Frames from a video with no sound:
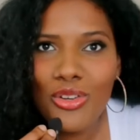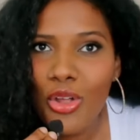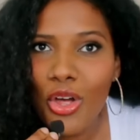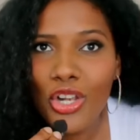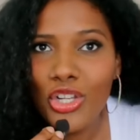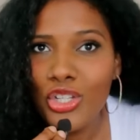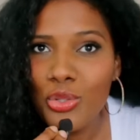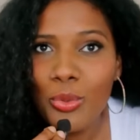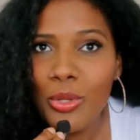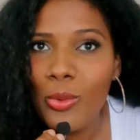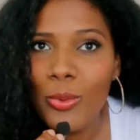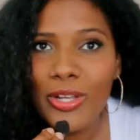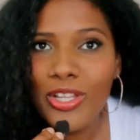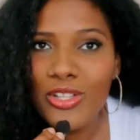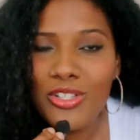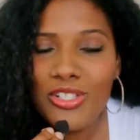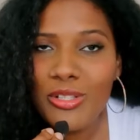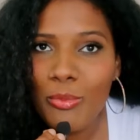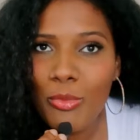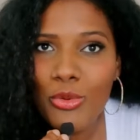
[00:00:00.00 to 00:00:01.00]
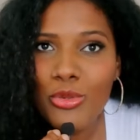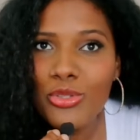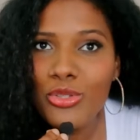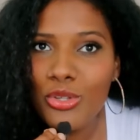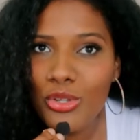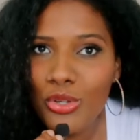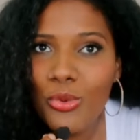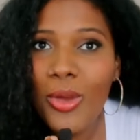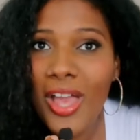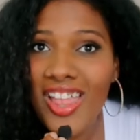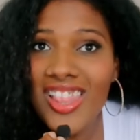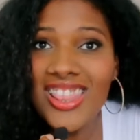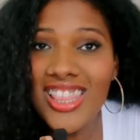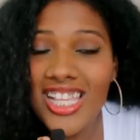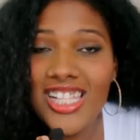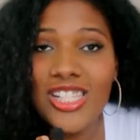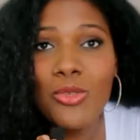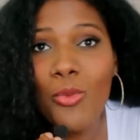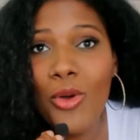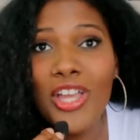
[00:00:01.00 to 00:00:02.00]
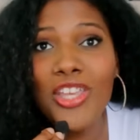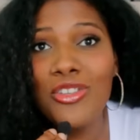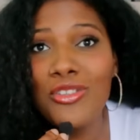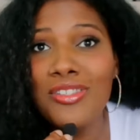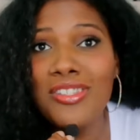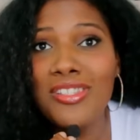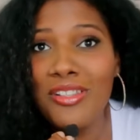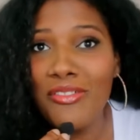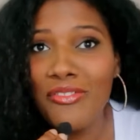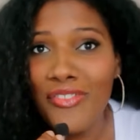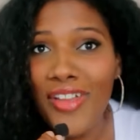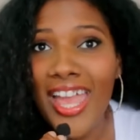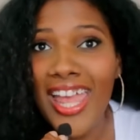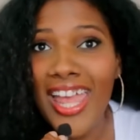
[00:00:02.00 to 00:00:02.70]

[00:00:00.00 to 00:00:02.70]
not doing what you're supposed to do, and that's why you're still